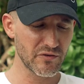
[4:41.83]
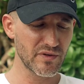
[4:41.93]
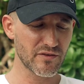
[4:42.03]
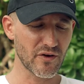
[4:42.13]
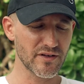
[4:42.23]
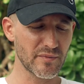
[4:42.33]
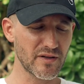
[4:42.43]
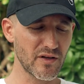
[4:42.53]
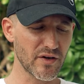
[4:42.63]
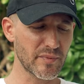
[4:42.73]
We thought
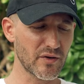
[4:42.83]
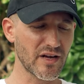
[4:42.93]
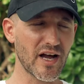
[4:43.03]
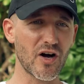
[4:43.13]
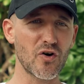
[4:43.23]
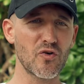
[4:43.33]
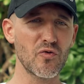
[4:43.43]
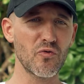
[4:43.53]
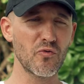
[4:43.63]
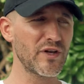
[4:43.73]
a lot about how
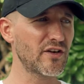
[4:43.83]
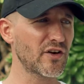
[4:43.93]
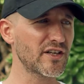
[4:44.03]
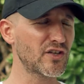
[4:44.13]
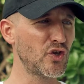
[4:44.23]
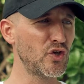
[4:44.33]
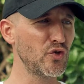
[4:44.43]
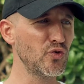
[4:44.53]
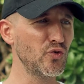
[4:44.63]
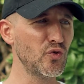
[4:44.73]
we're gonna
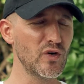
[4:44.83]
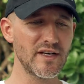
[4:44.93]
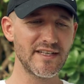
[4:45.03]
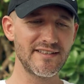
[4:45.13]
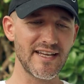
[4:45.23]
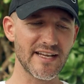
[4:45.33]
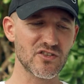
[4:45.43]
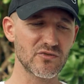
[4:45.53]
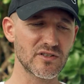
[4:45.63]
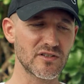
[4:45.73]
do the
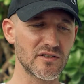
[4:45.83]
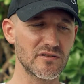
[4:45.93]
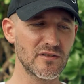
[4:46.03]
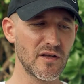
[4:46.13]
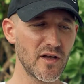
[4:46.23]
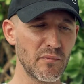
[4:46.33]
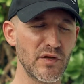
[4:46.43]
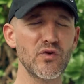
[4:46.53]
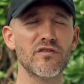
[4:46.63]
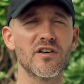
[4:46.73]
actual
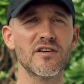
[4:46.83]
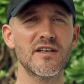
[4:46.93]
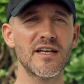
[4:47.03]
maneuver